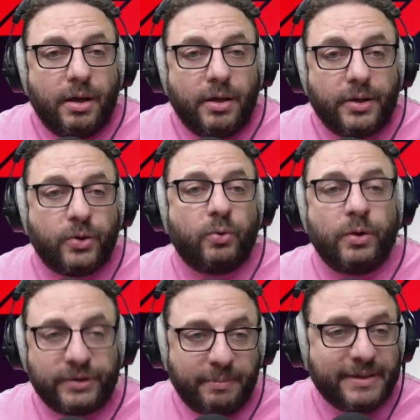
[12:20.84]
you
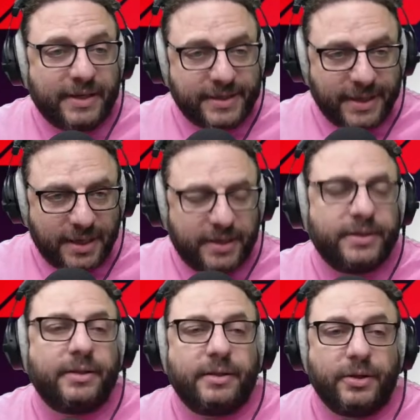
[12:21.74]
want a better
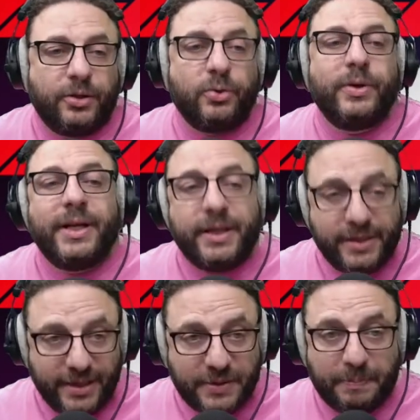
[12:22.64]
start, you need
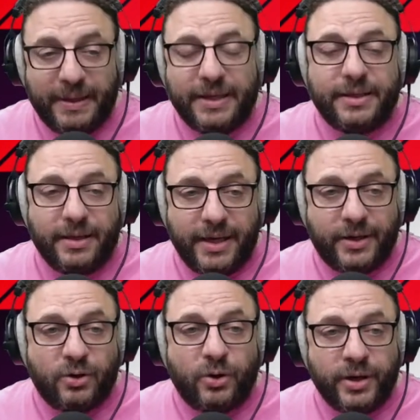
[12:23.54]
speed
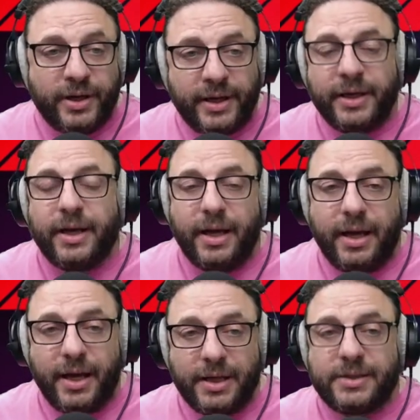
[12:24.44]
and cornering
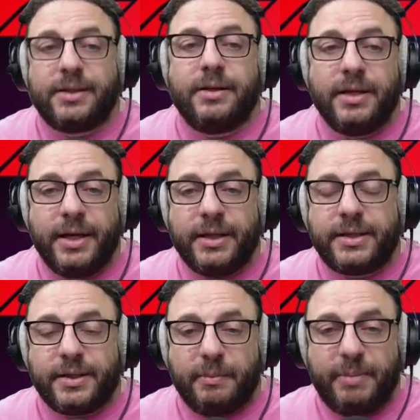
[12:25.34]
at
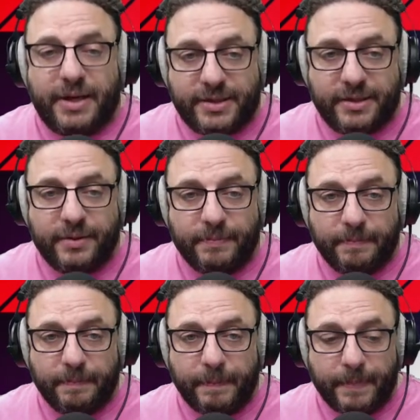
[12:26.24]
its best.
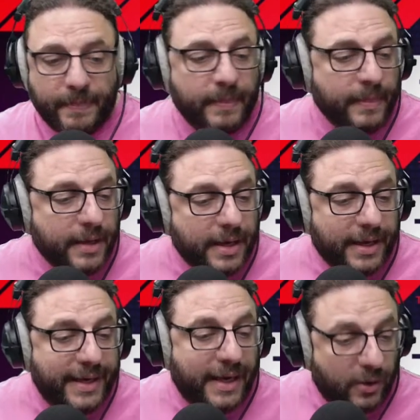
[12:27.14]

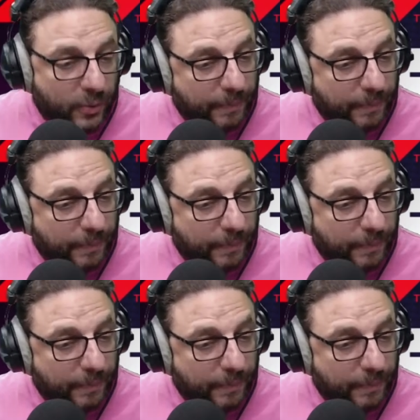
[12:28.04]
Now